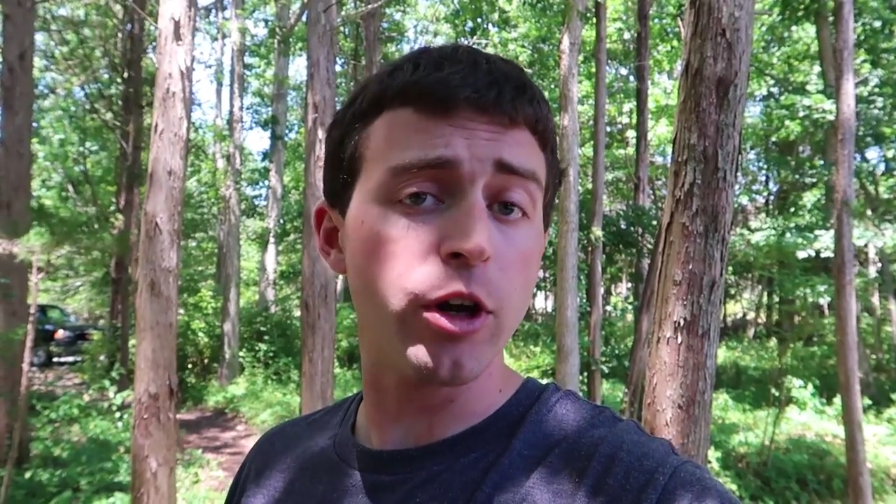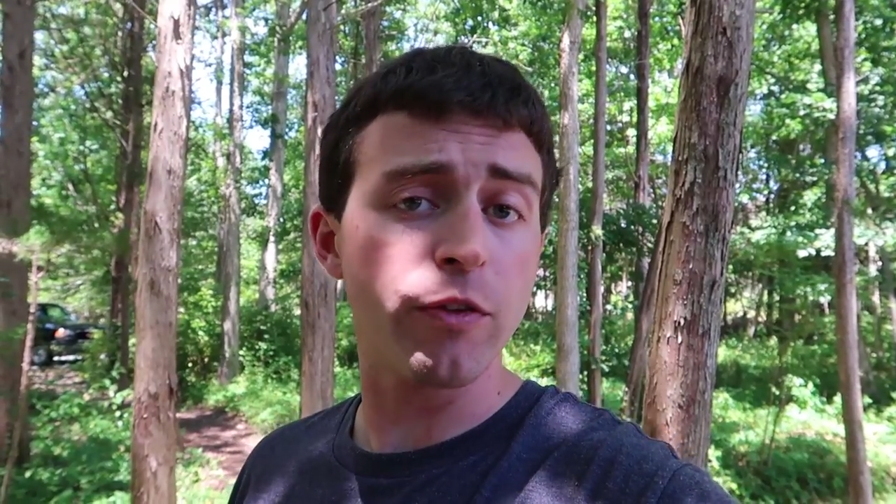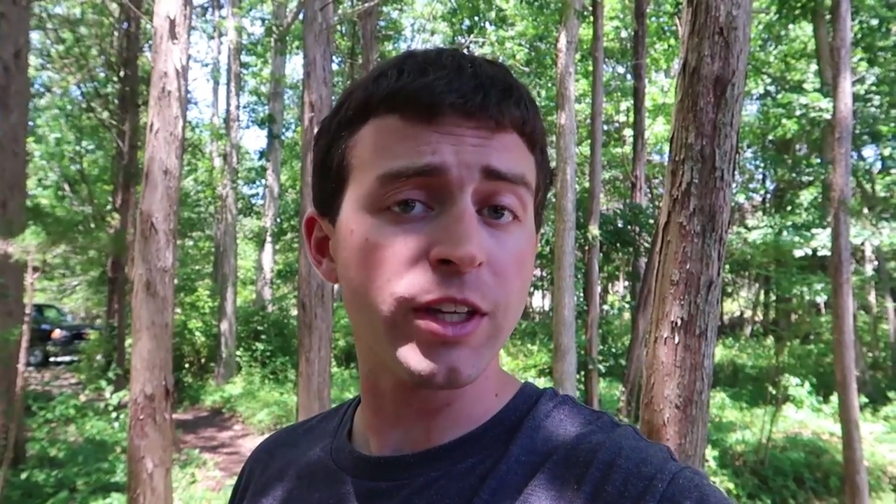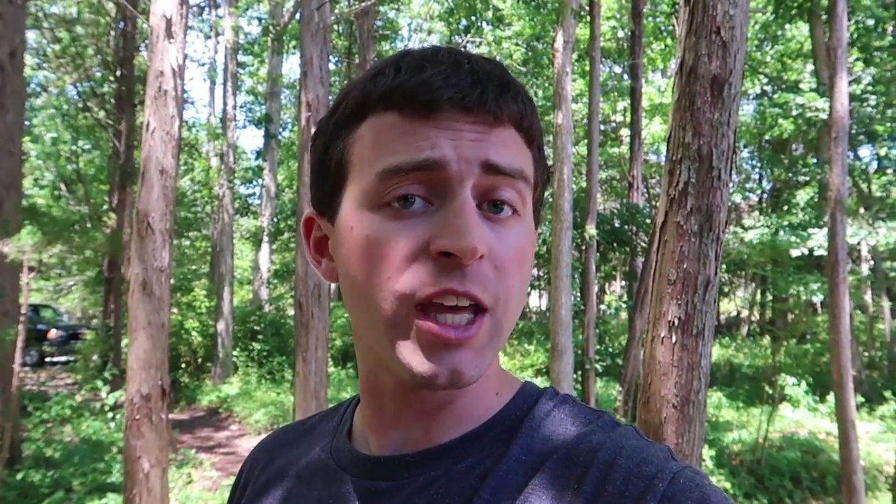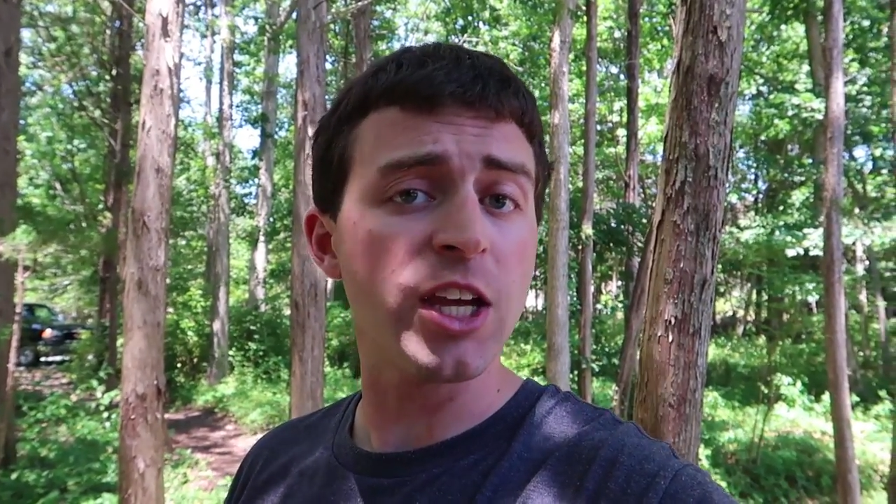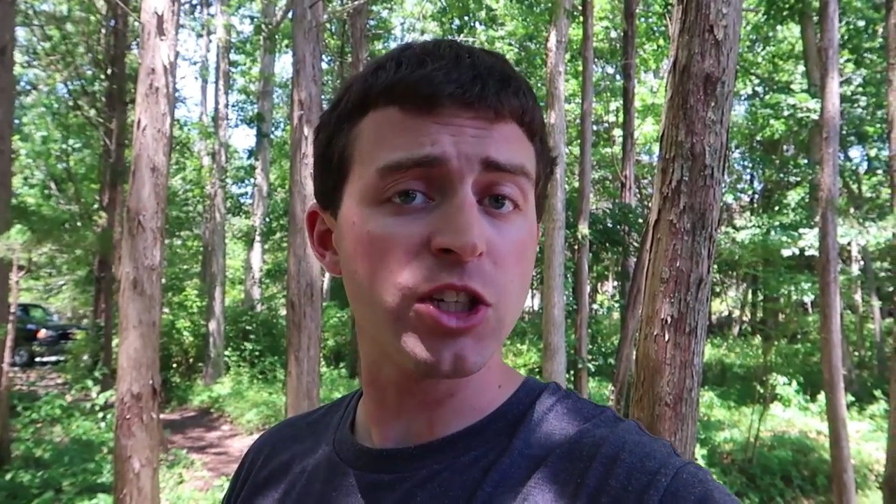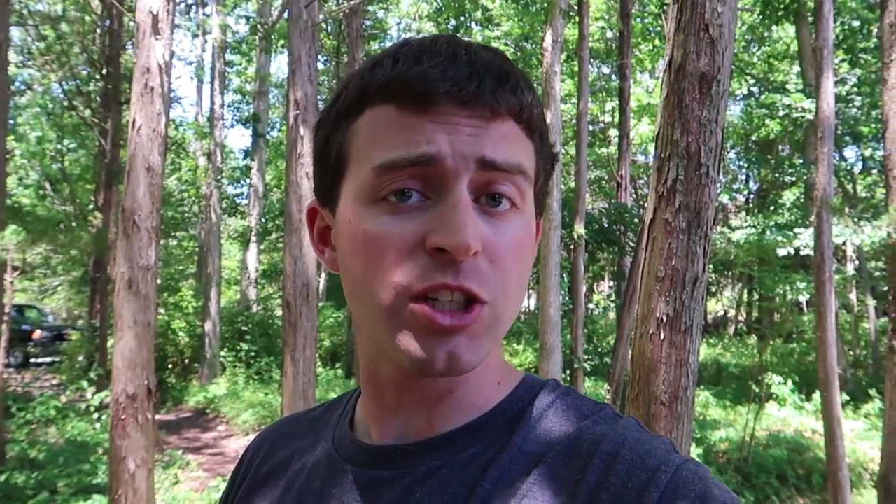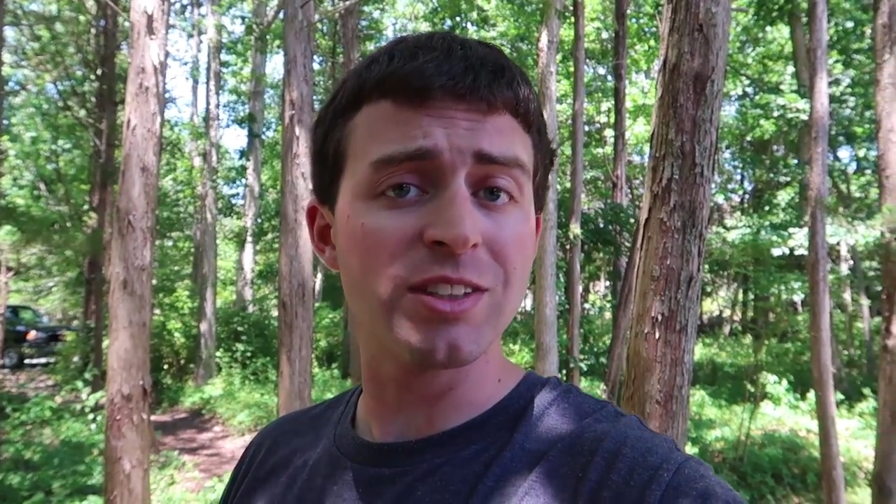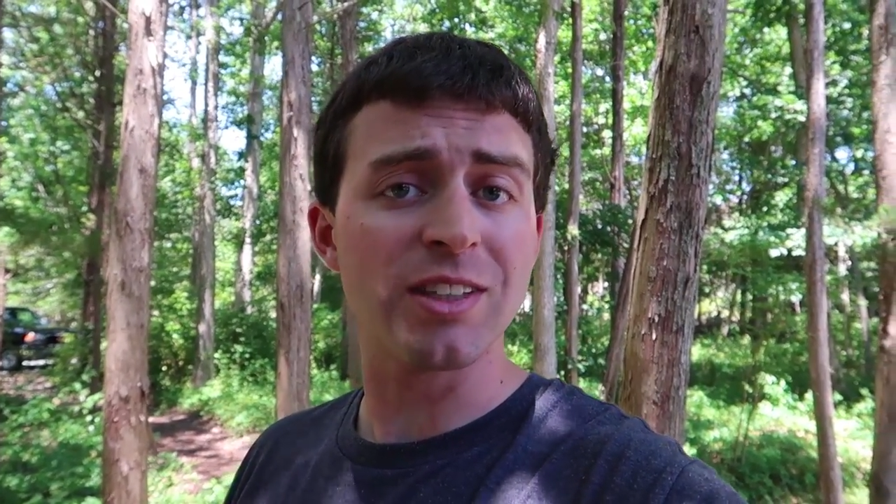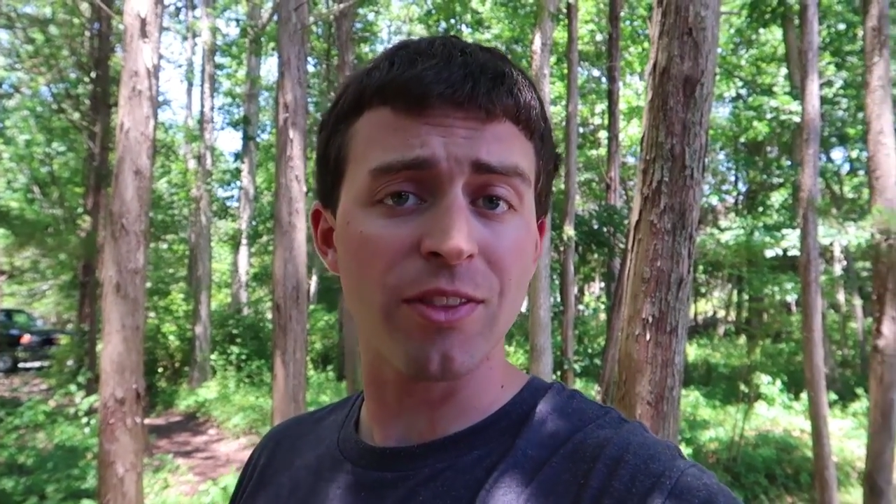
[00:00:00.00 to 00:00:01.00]

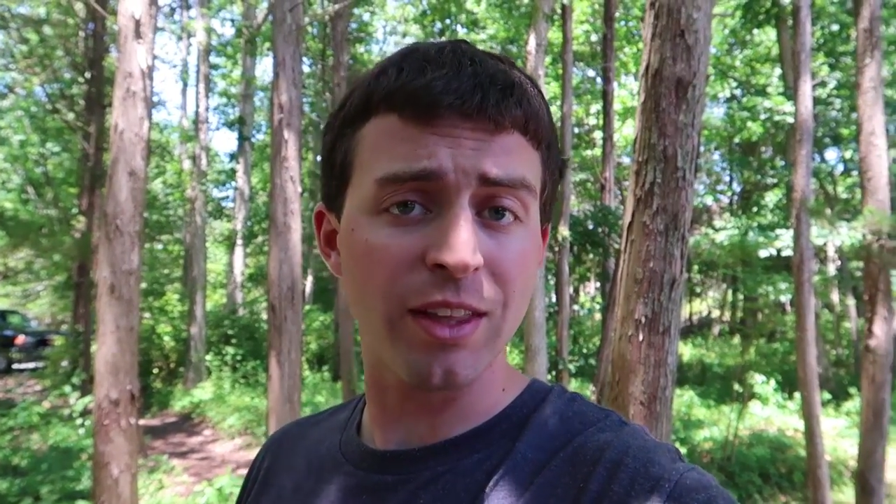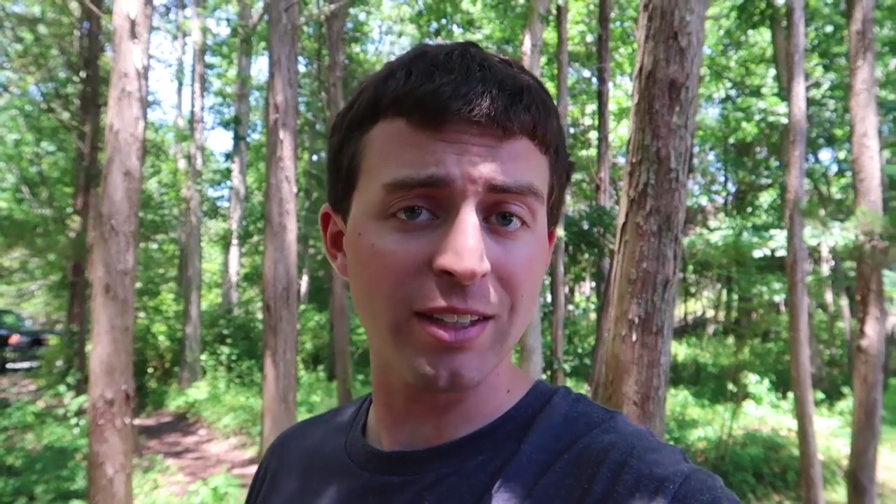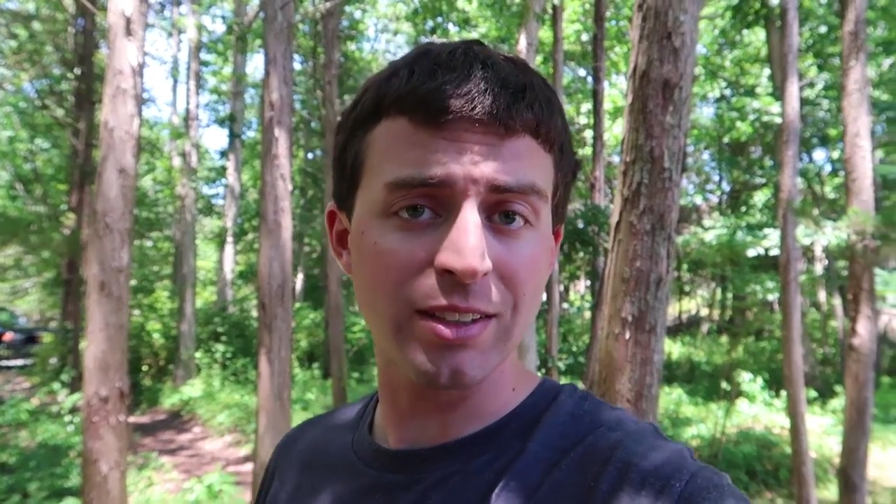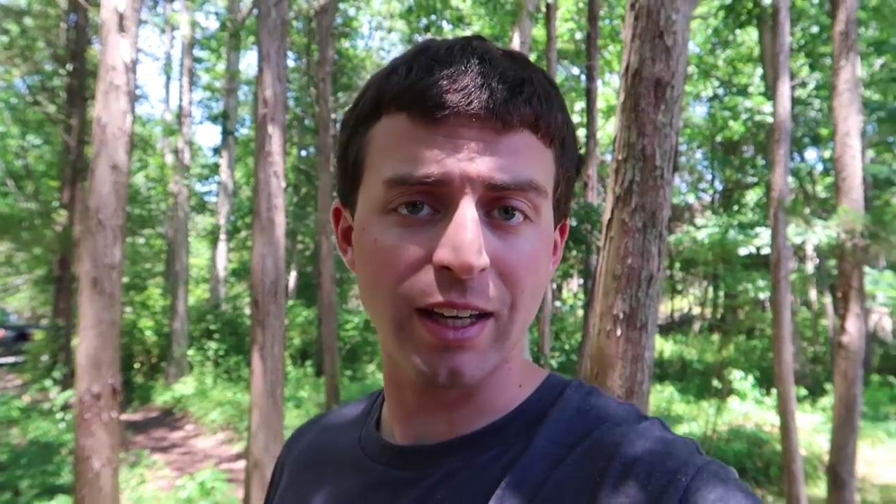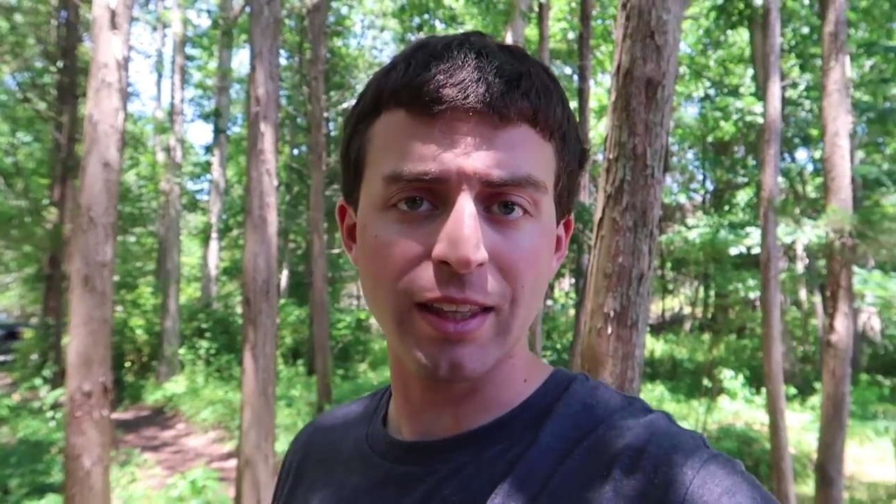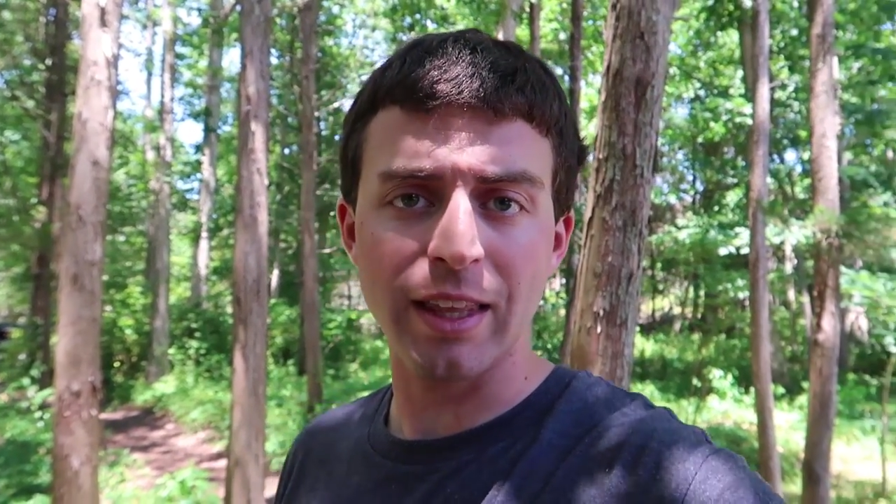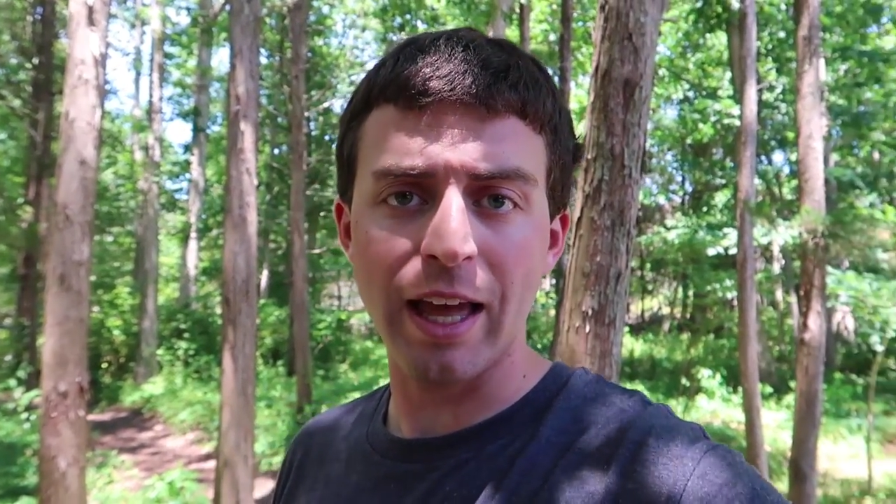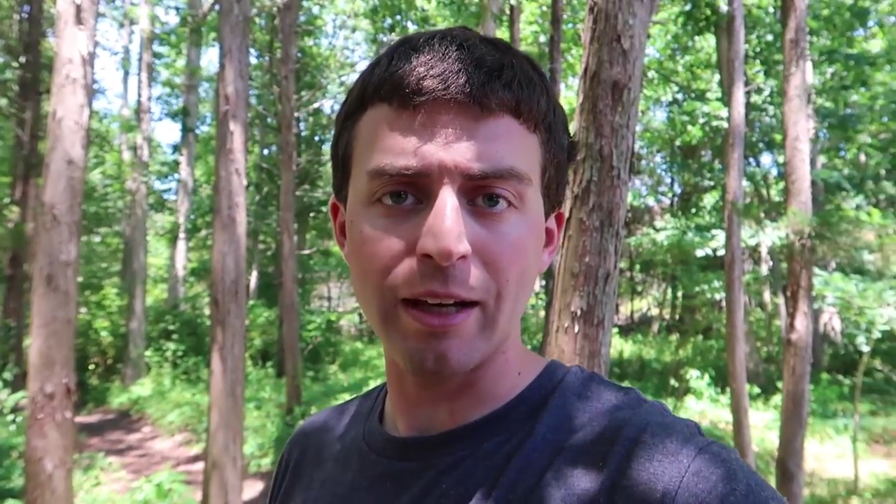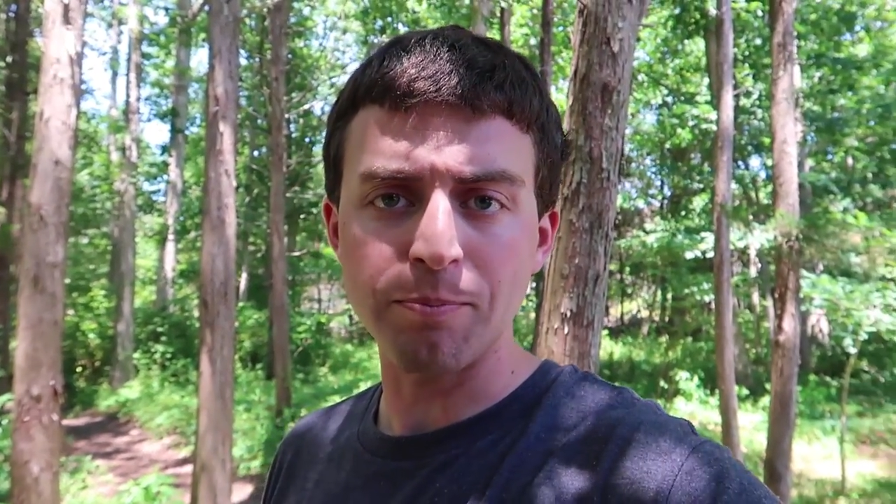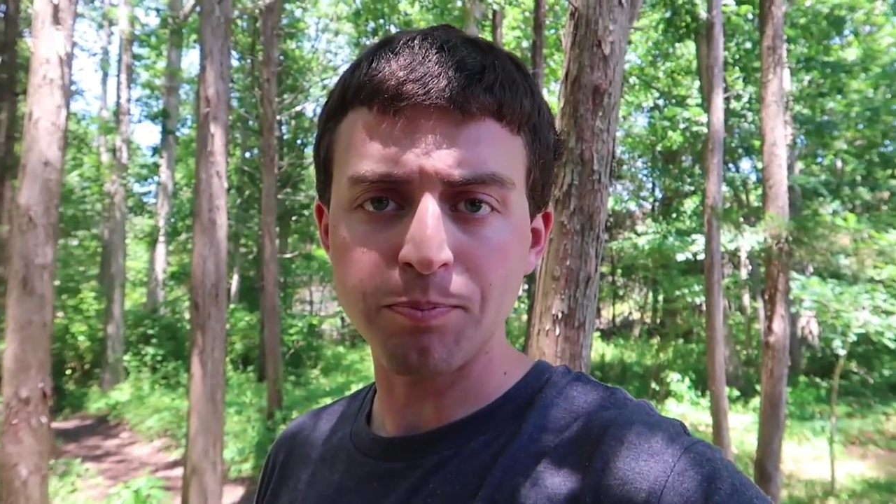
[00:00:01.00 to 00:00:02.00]
notifications and things like
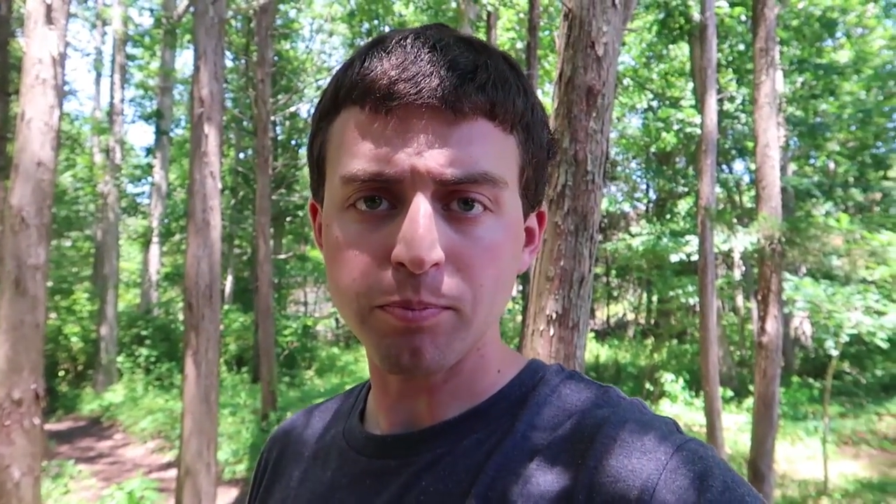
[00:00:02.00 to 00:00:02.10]
that.